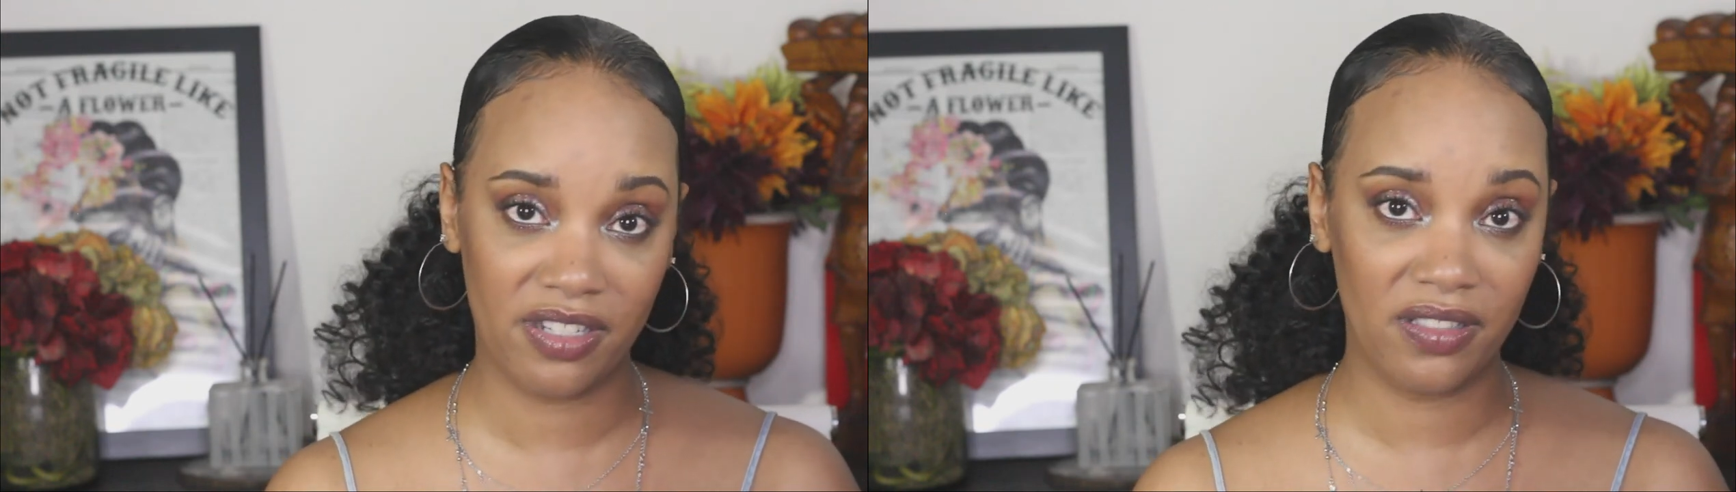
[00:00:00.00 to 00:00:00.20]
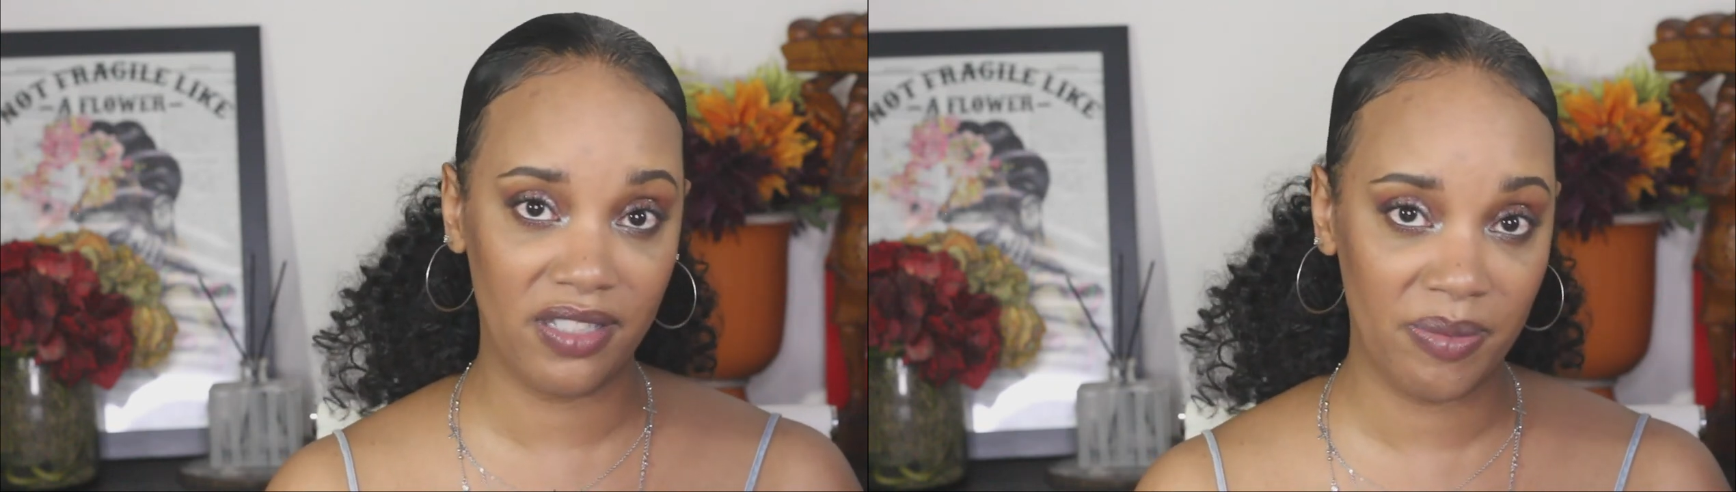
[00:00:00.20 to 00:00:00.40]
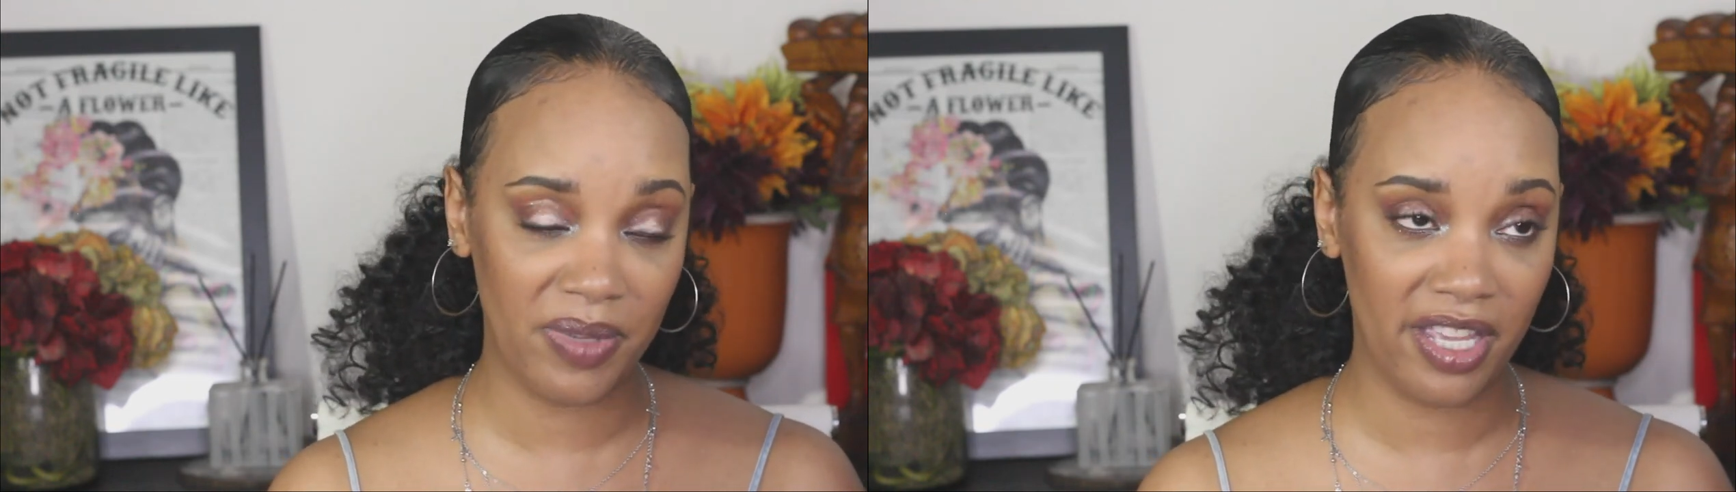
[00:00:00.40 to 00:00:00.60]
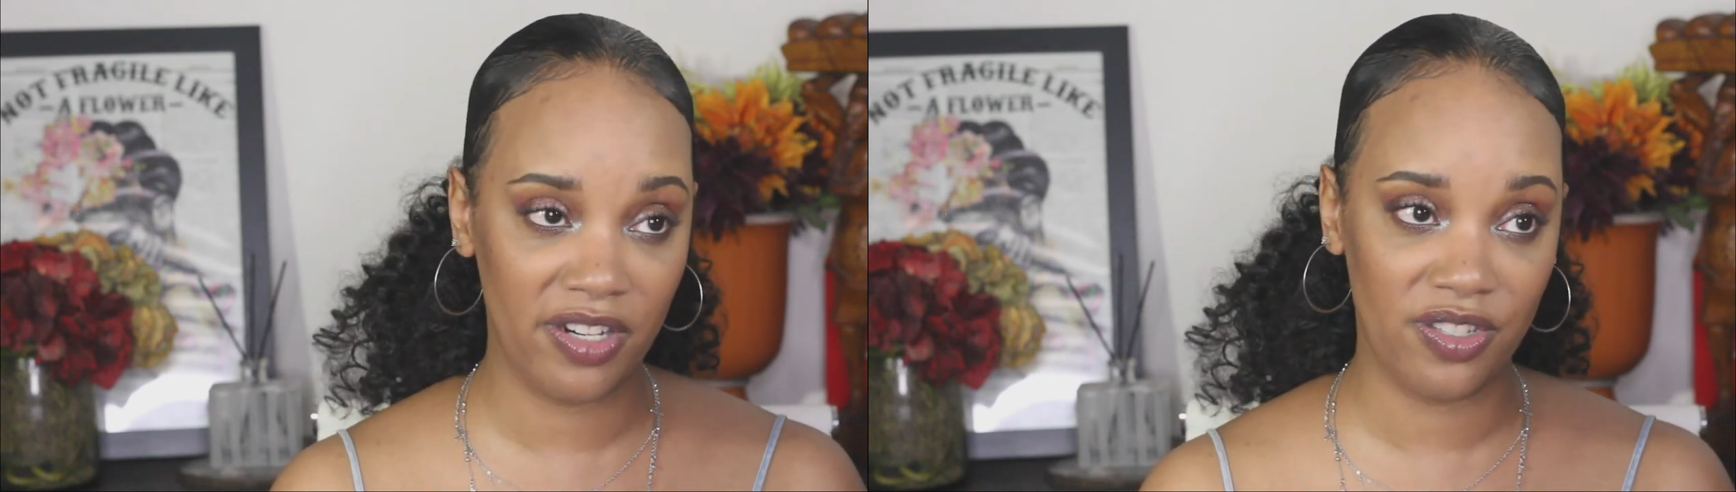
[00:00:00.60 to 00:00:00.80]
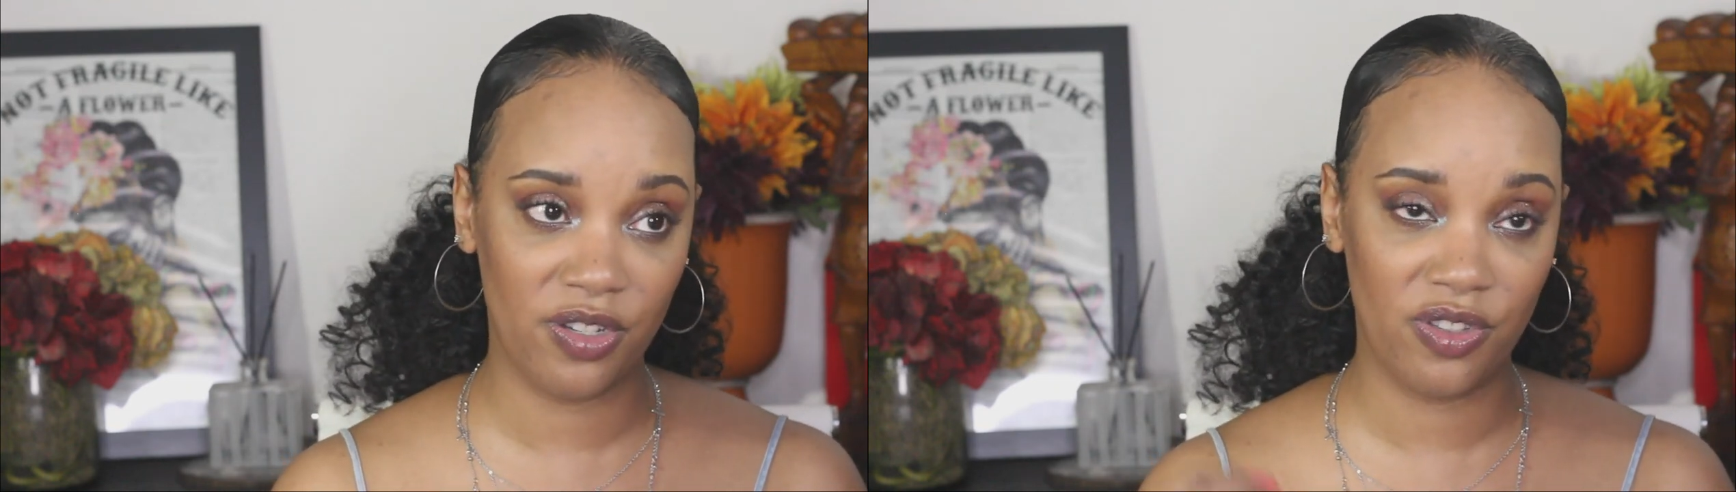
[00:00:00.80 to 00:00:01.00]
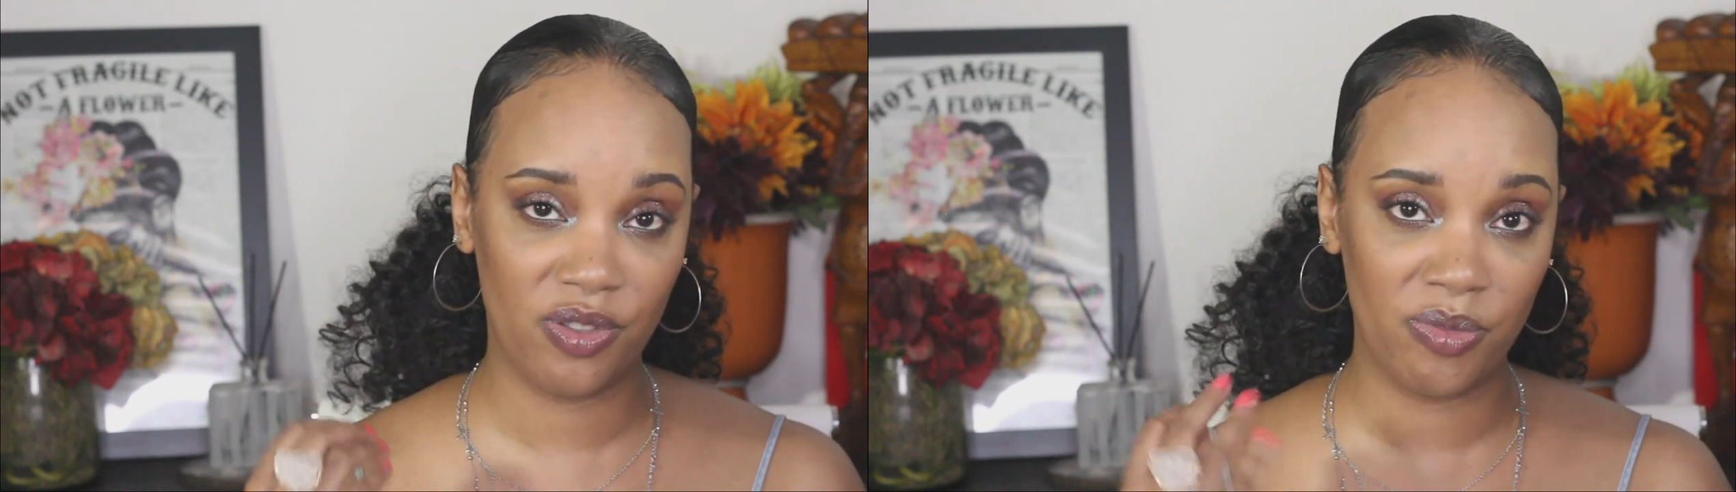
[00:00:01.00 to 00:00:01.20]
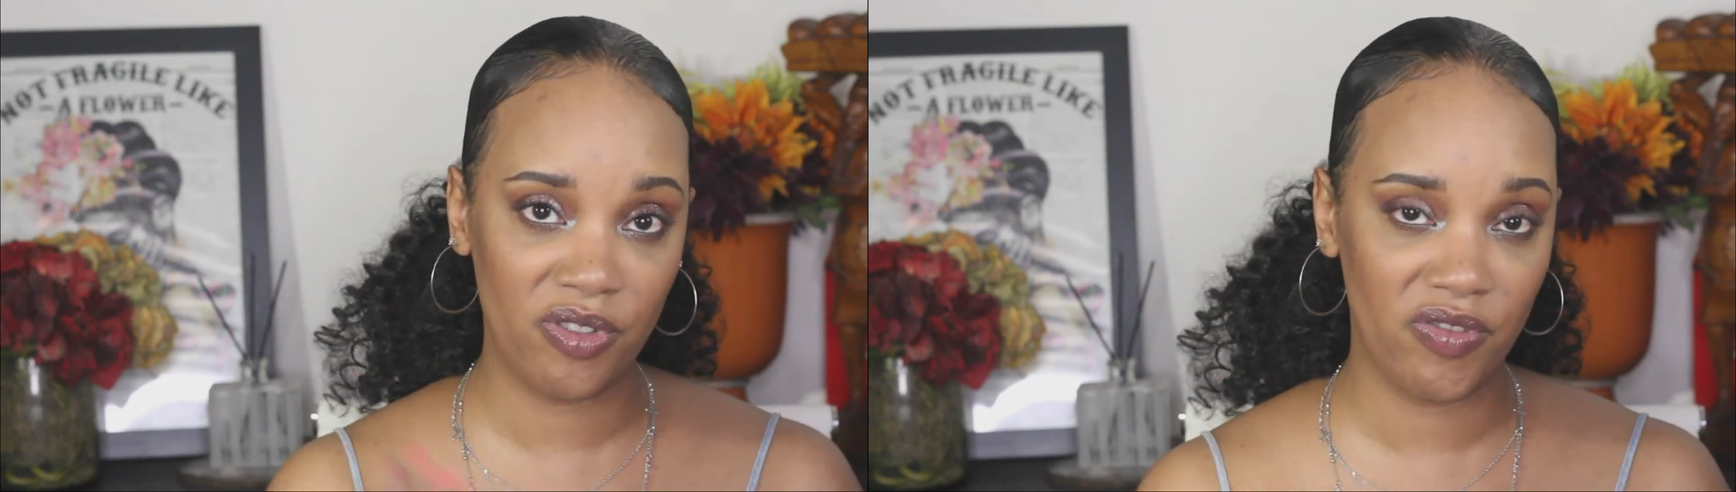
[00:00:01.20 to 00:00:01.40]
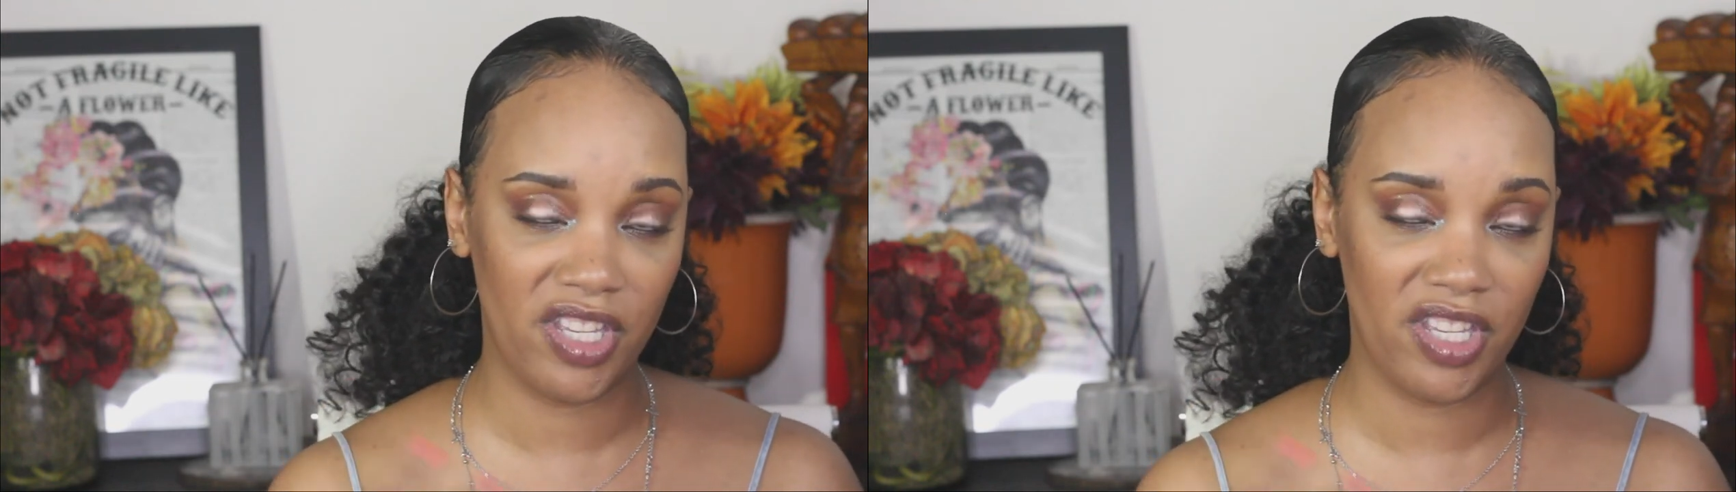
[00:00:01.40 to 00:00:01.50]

Her lip liners are smooth,